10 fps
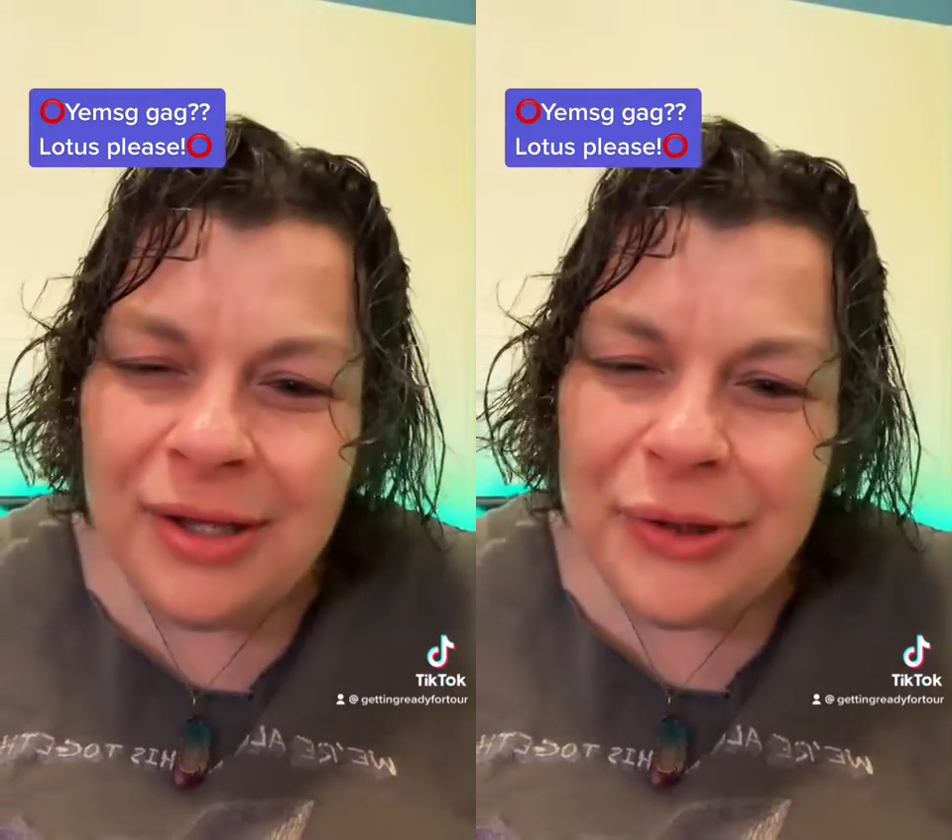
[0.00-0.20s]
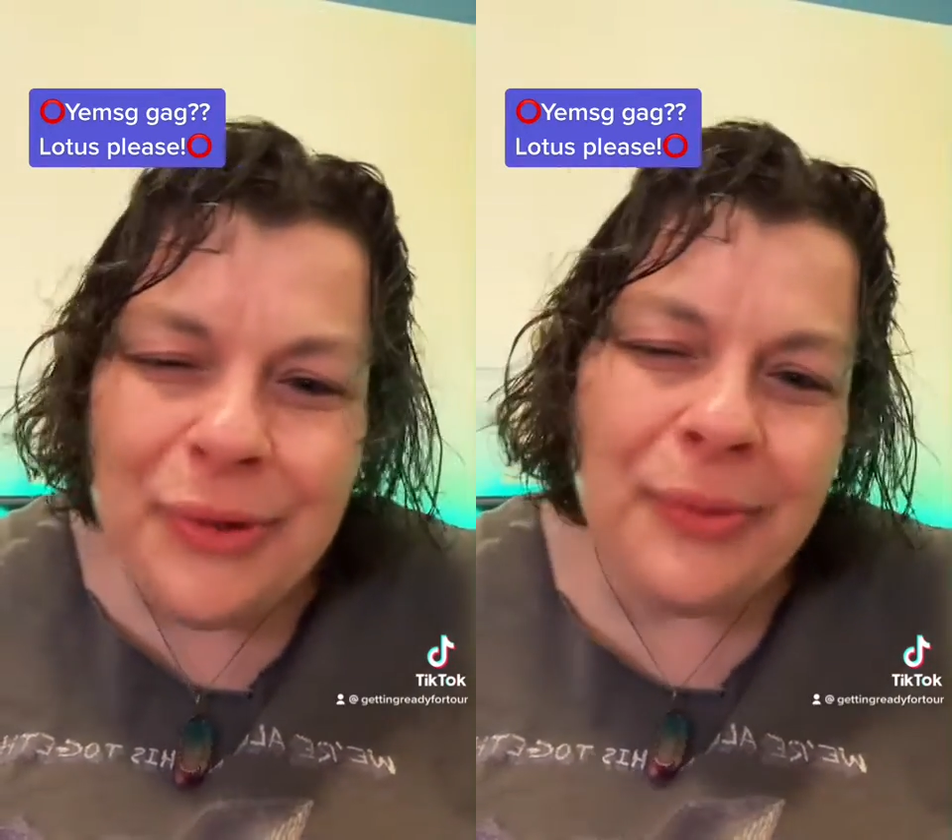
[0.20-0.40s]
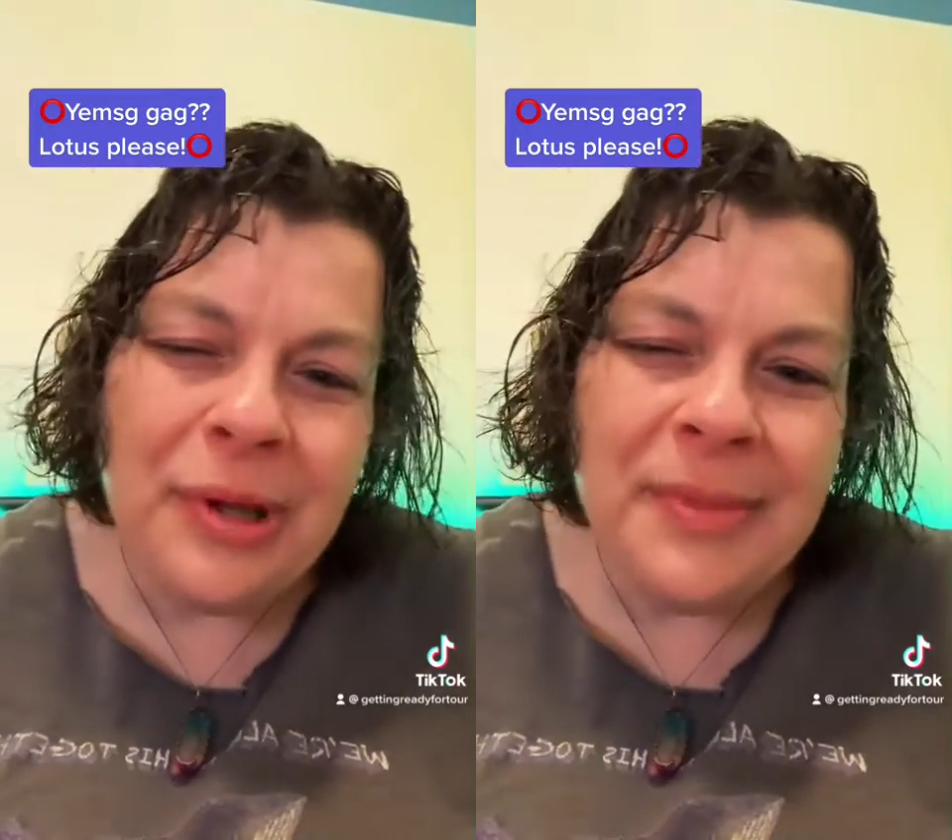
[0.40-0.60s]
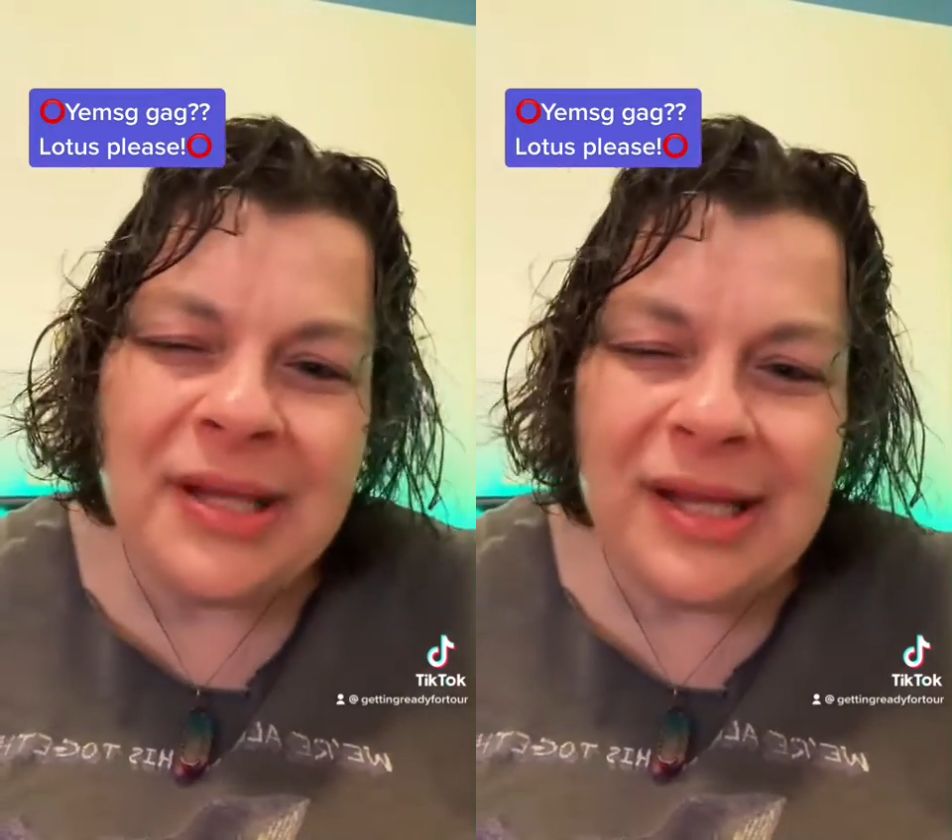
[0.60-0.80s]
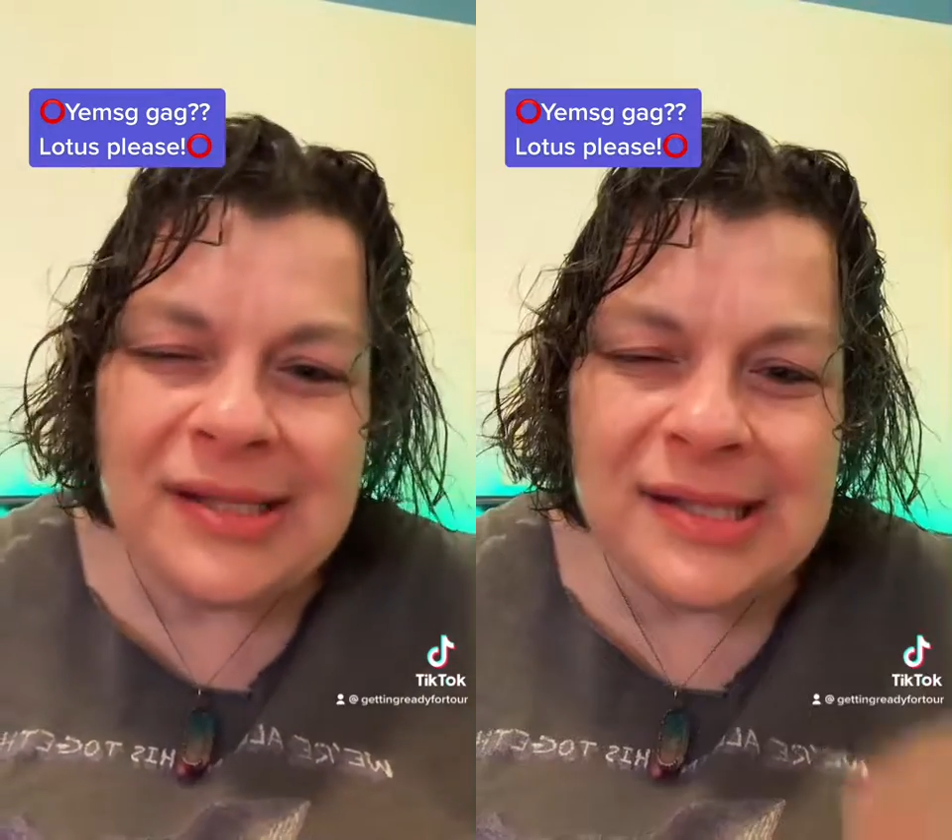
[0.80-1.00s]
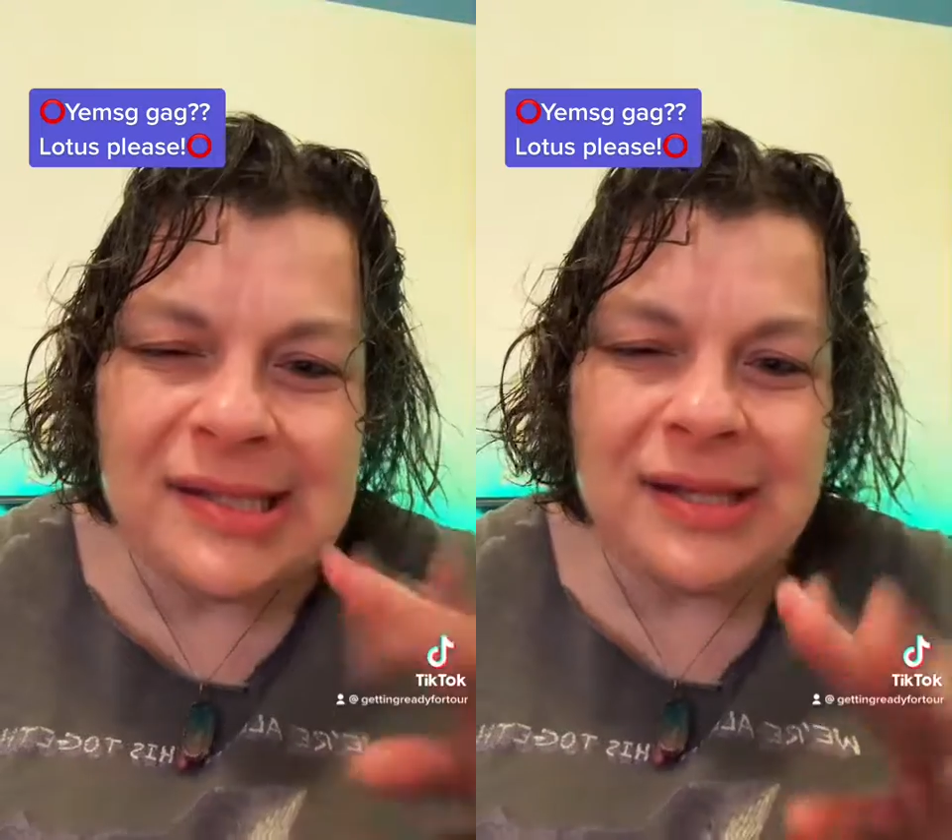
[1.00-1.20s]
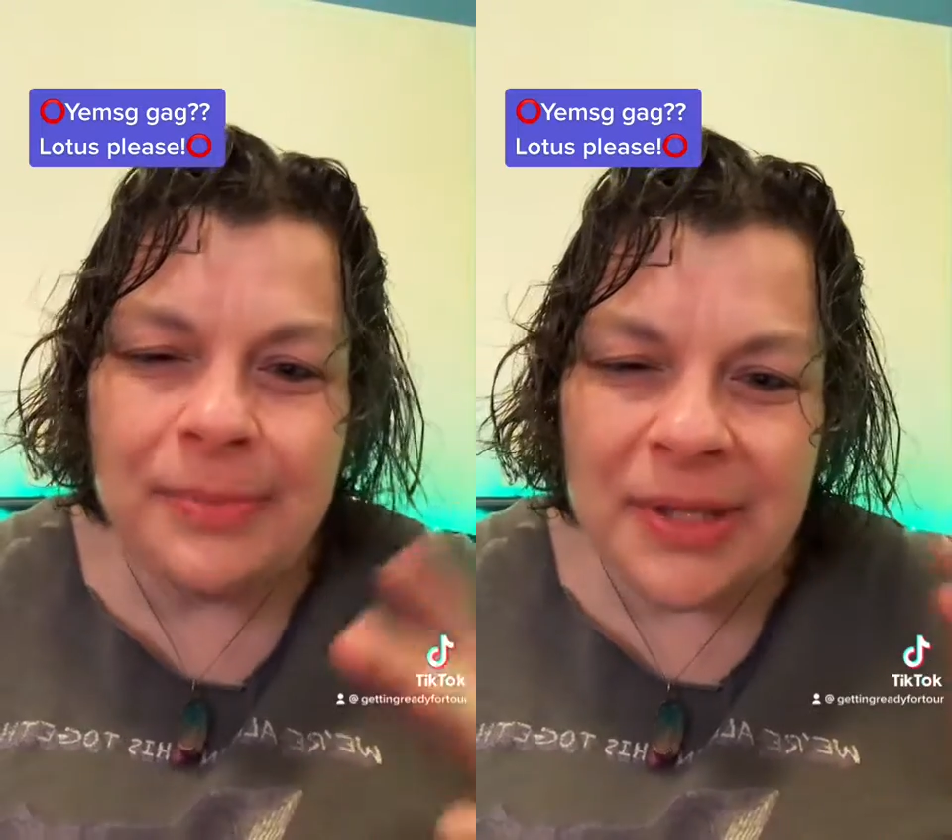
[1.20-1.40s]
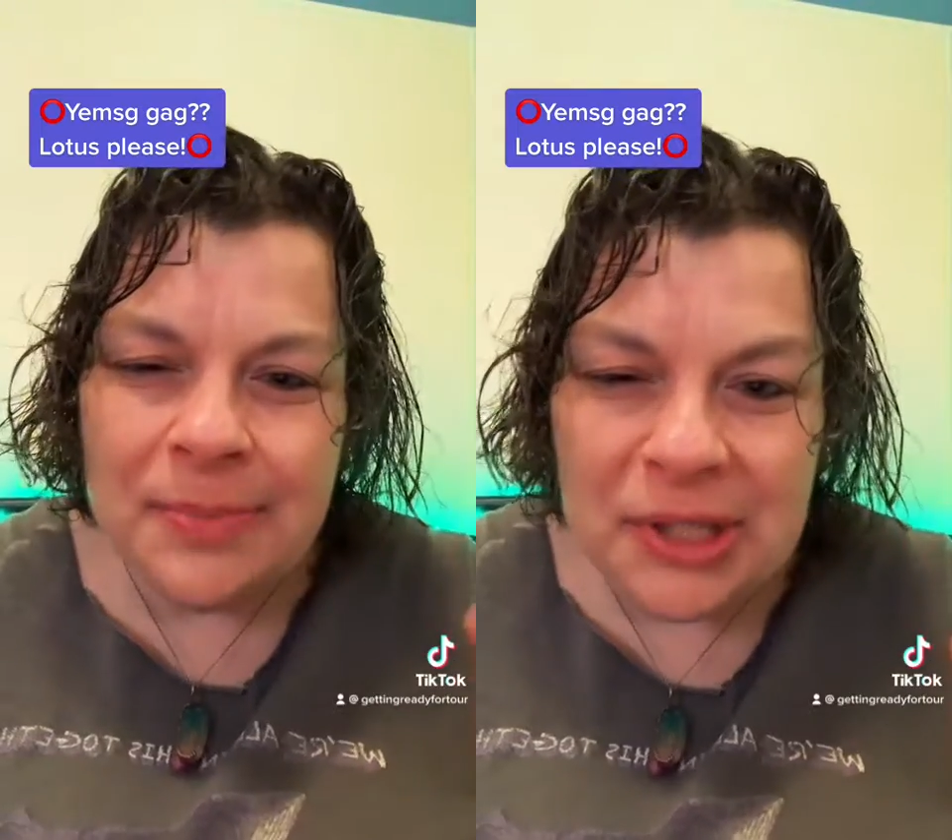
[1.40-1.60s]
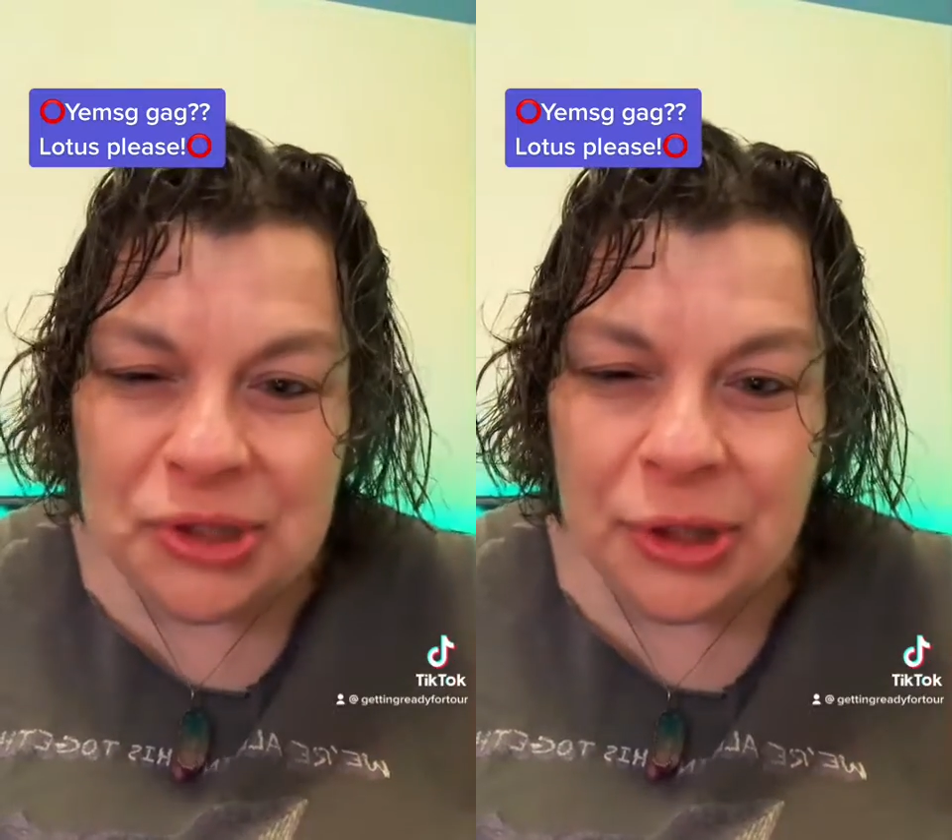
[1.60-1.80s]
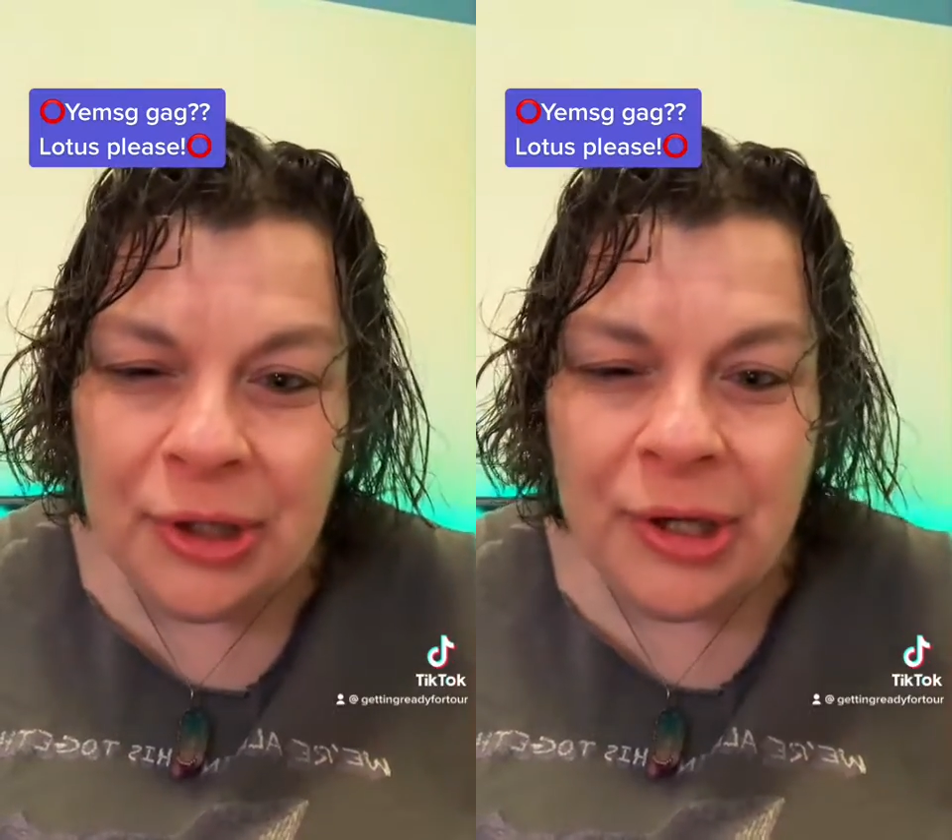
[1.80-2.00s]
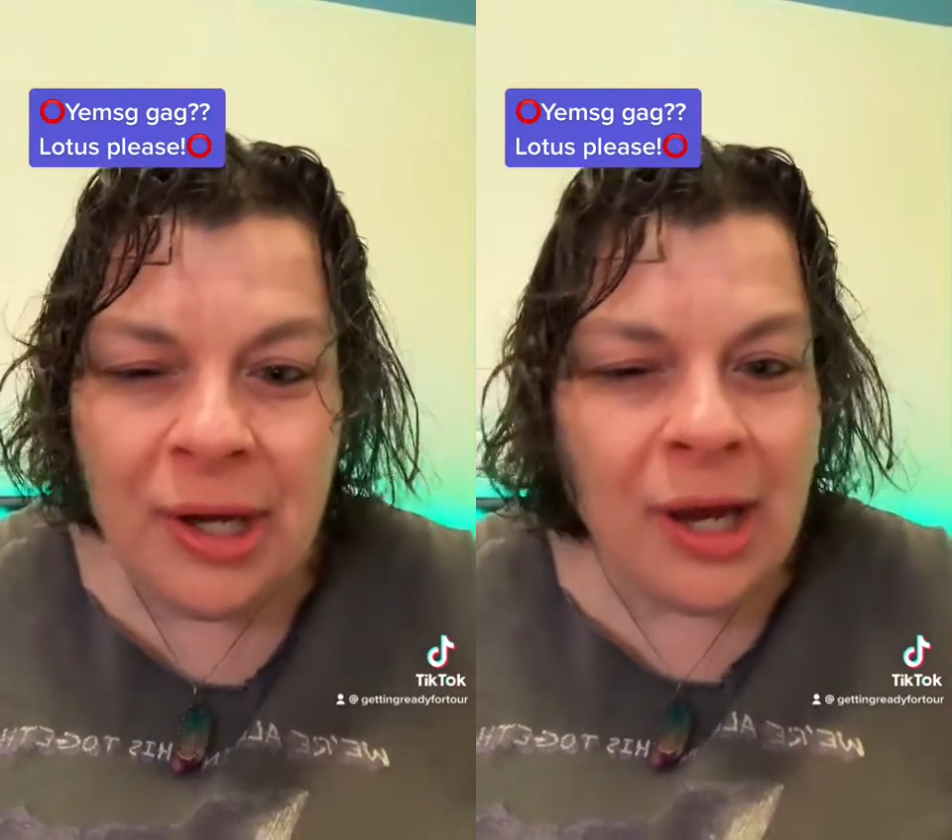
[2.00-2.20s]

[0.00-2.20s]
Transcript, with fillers: You know what I mean? Like to see the big picture.